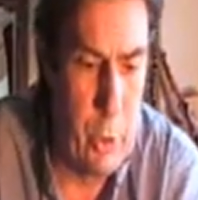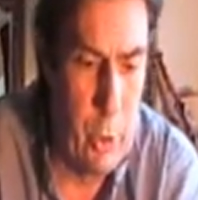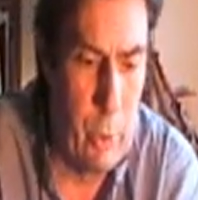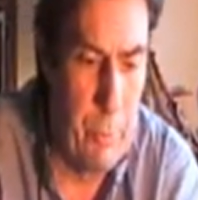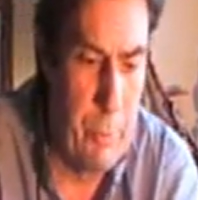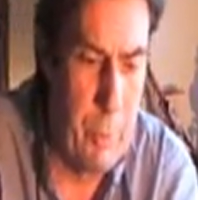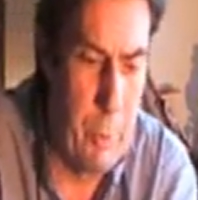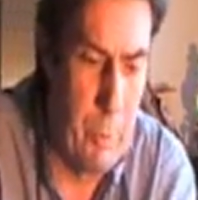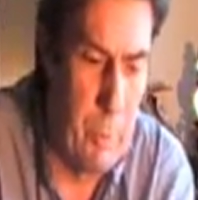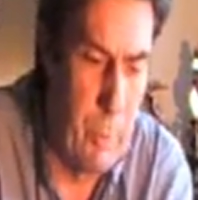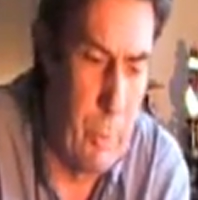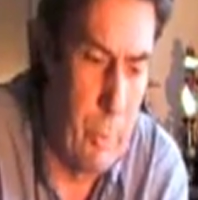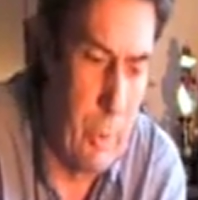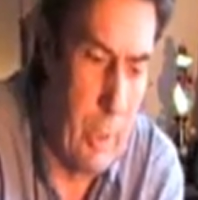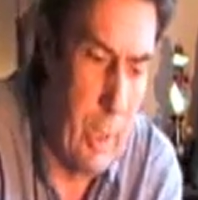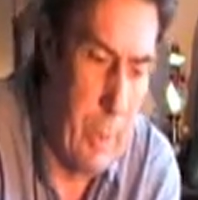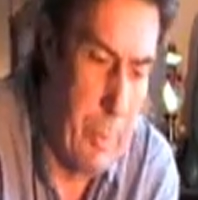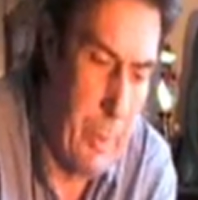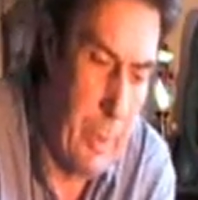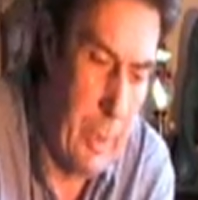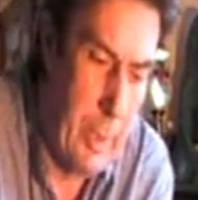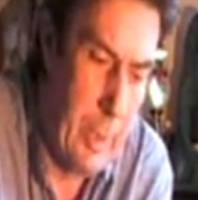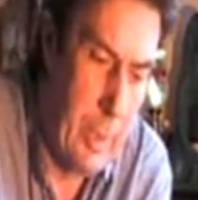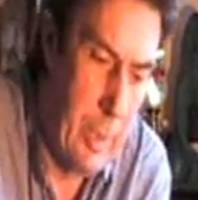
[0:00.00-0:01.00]
chopped them all
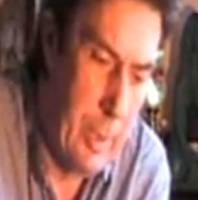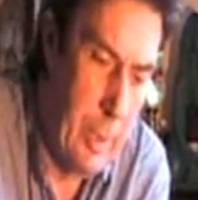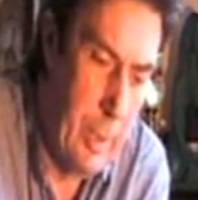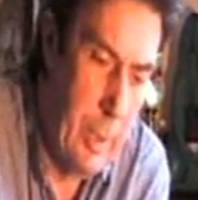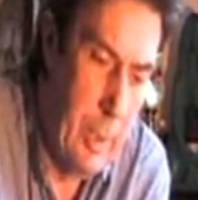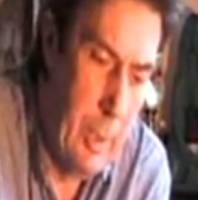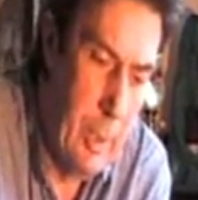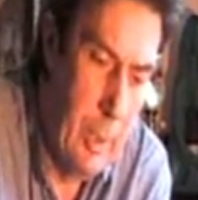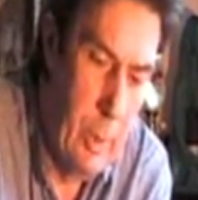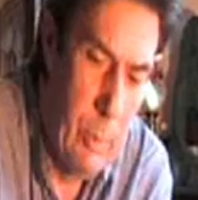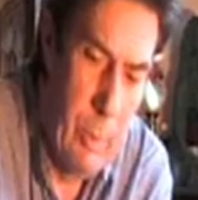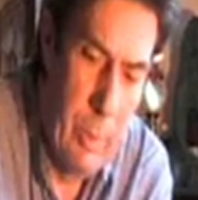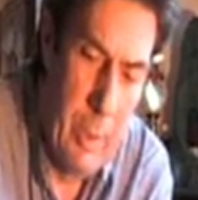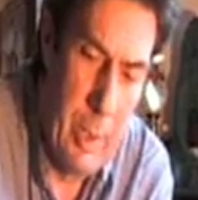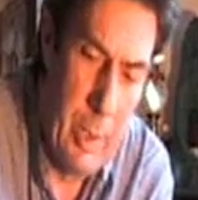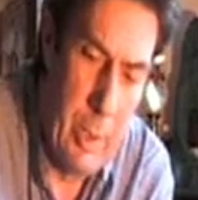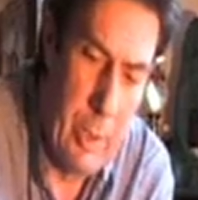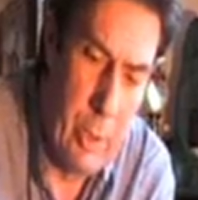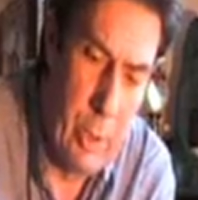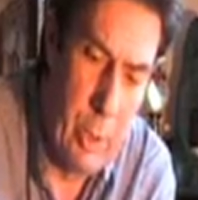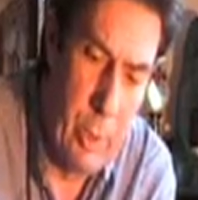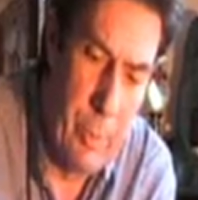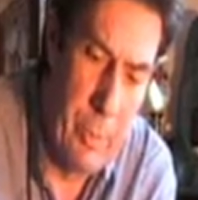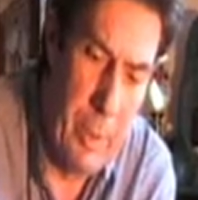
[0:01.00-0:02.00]
up with
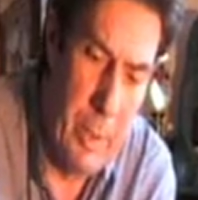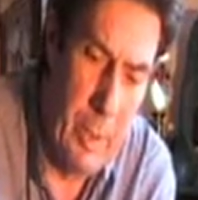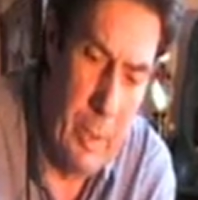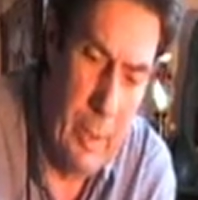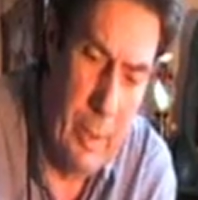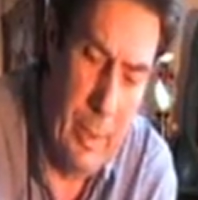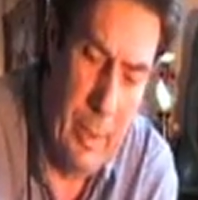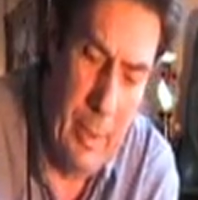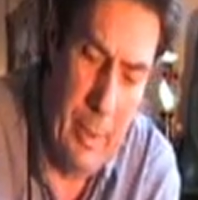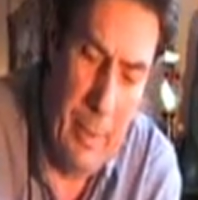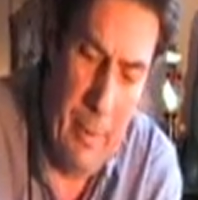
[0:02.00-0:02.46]
our chopper.